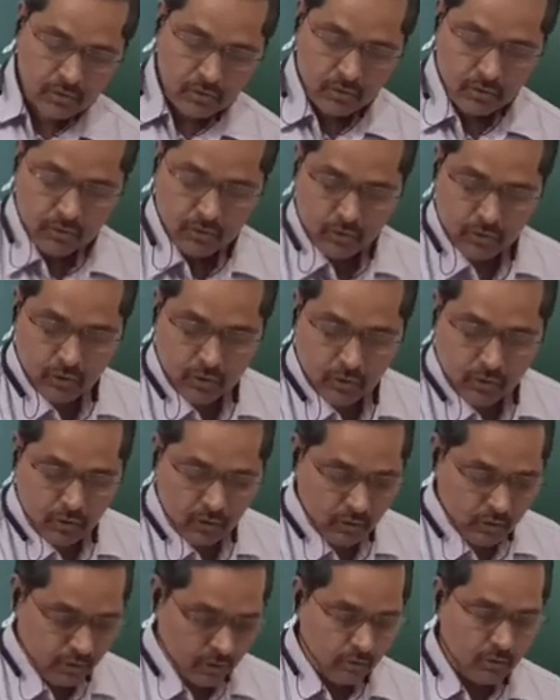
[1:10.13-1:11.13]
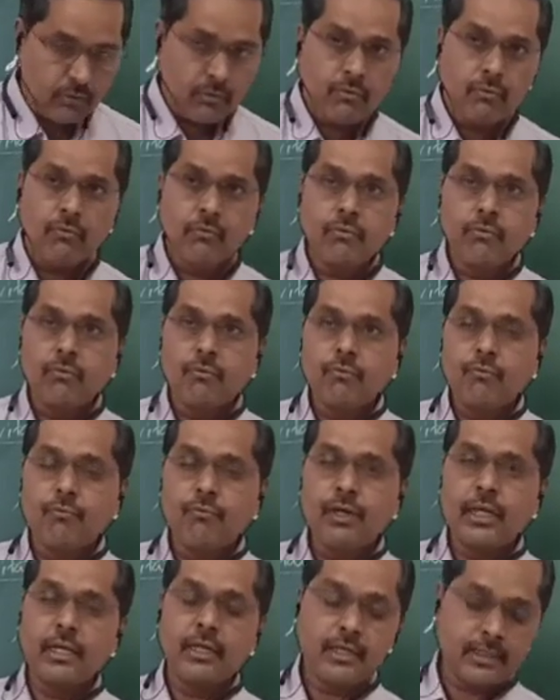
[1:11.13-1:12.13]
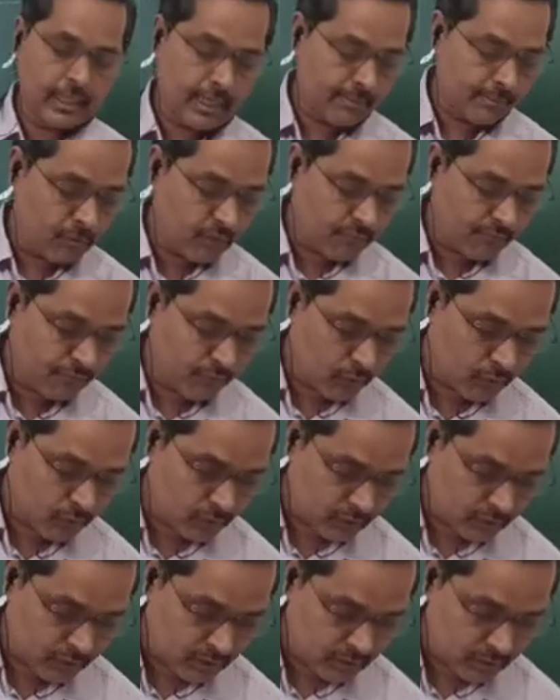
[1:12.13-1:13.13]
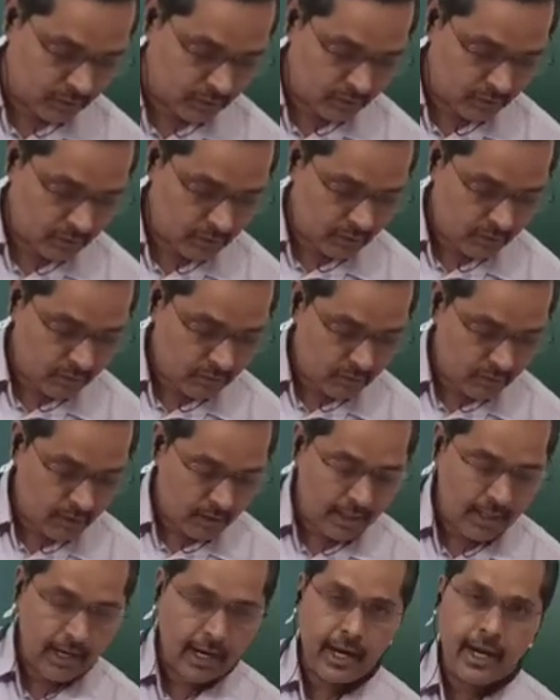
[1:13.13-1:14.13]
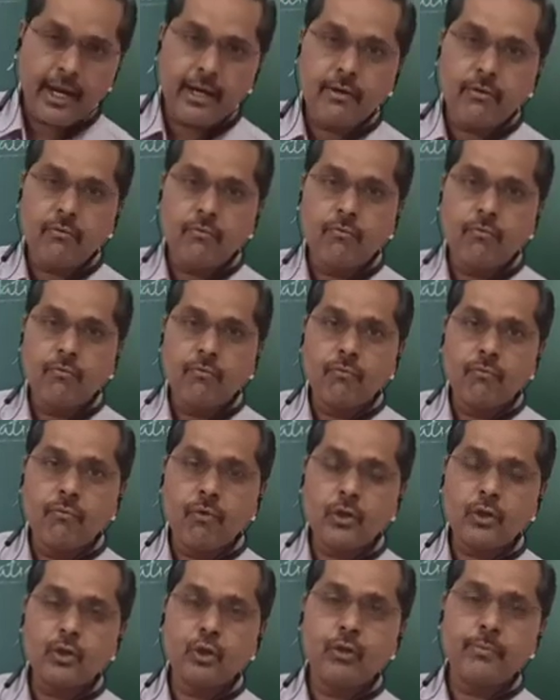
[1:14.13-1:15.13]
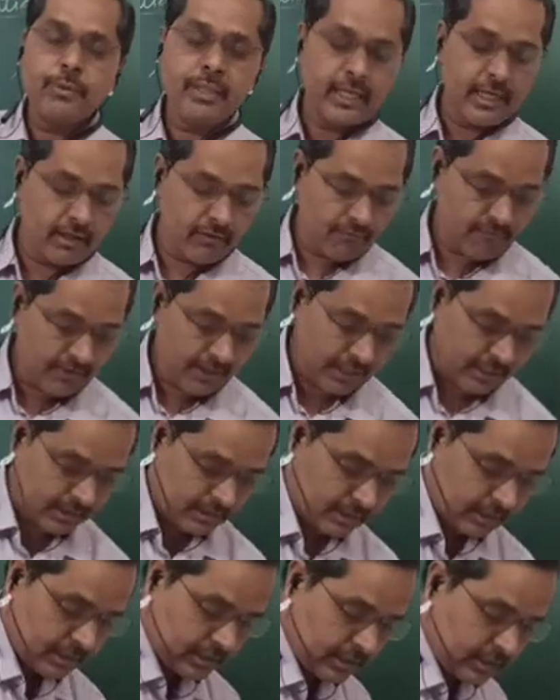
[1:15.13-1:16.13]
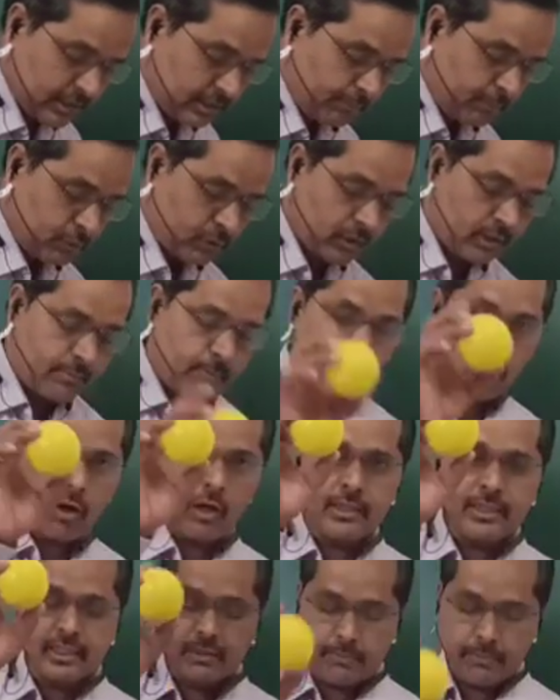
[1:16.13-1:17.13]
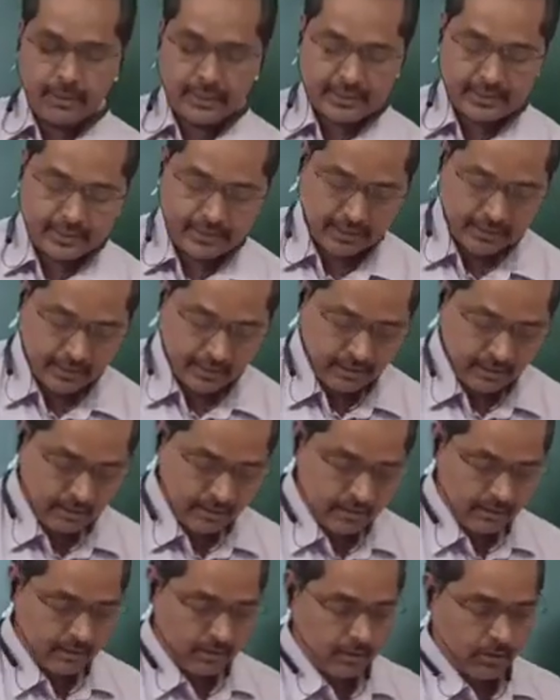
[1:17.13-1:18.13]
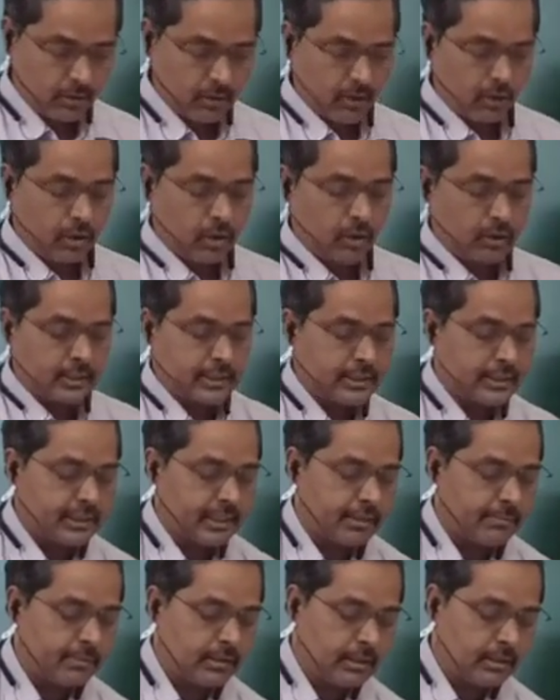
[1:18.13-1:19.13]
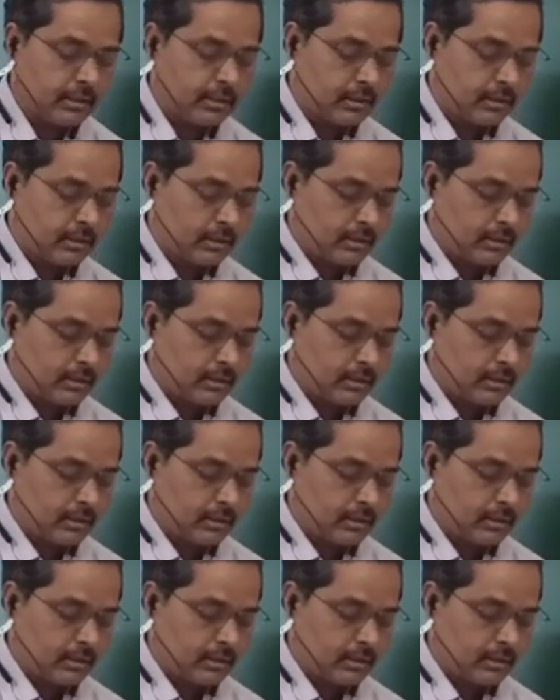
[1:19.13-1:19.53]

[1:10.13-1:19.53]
So we learned about force and what should be the effect. Suppose the ball is placed here on this table